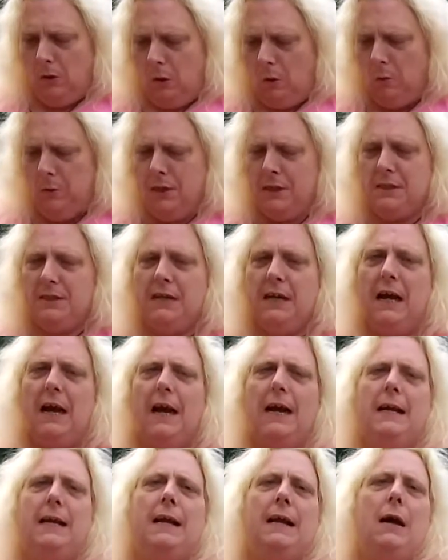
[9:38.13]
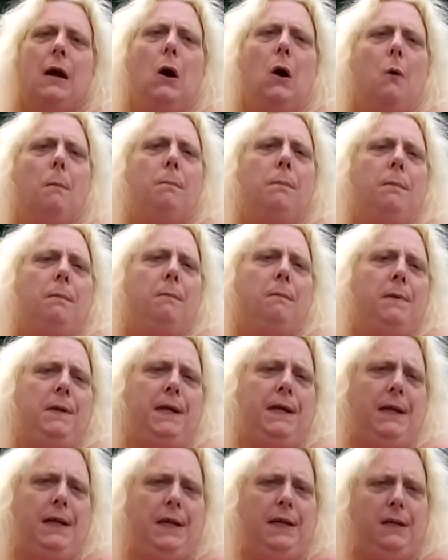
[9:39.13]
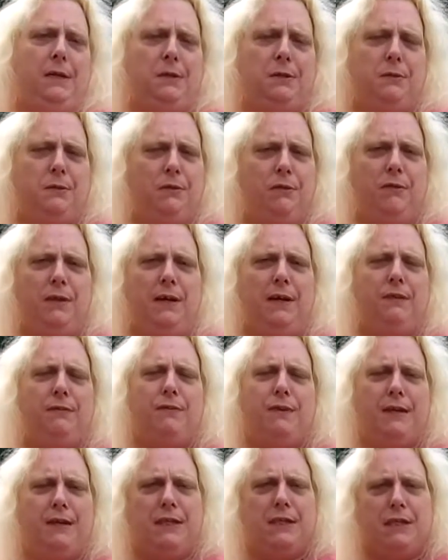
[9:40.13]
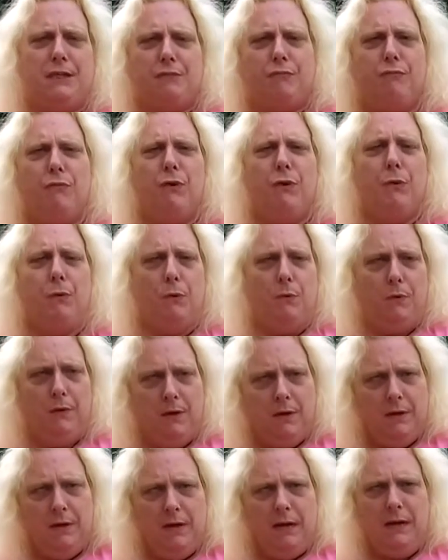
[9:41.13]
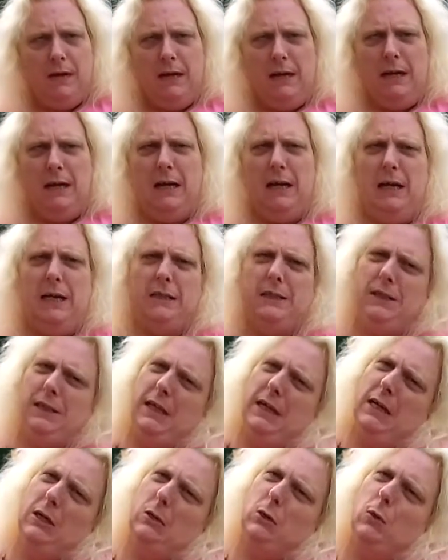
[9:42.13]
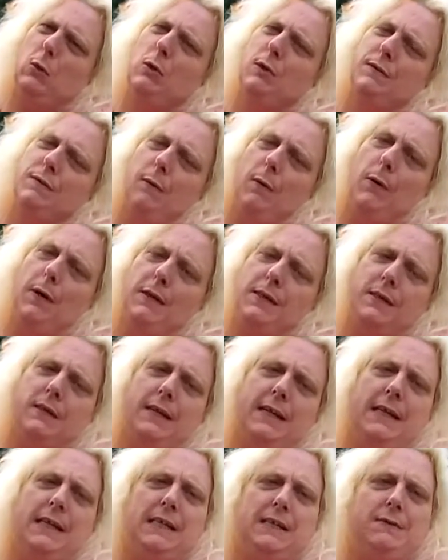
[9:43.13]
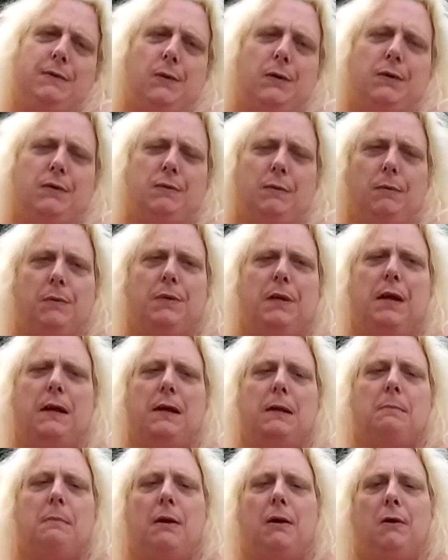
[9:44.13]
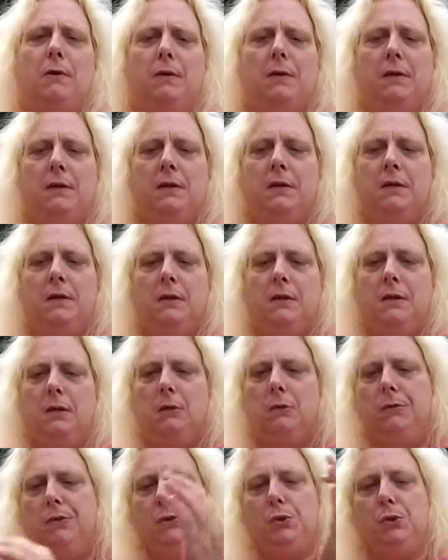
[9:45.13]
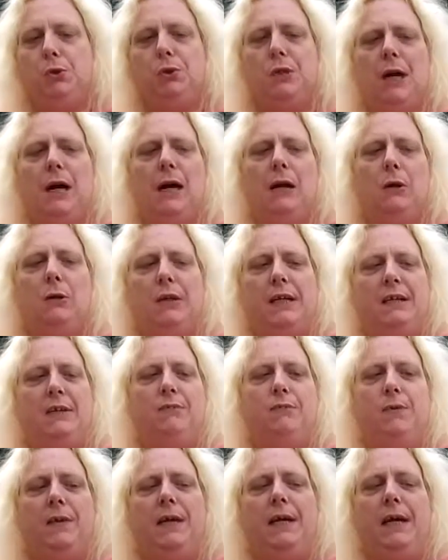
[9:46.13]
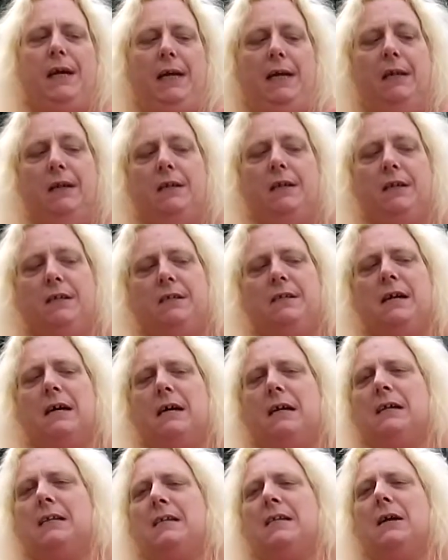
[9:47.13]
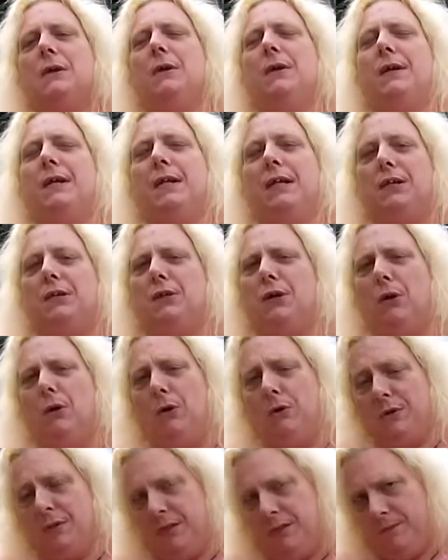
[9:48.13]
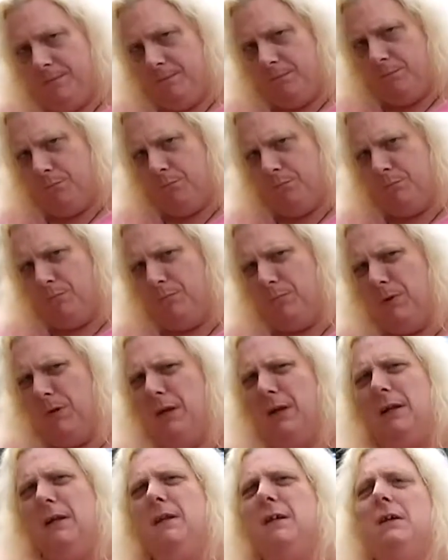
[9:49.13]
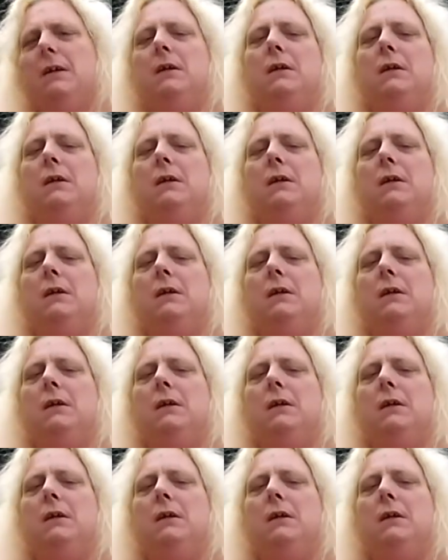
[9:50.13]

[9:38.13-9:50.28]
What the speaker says: always kind of helping me to think things through. And she had a girl's voice, a lady's voice. When we're talking about, when you're a child, like 3, it's not going to sound like an adult. But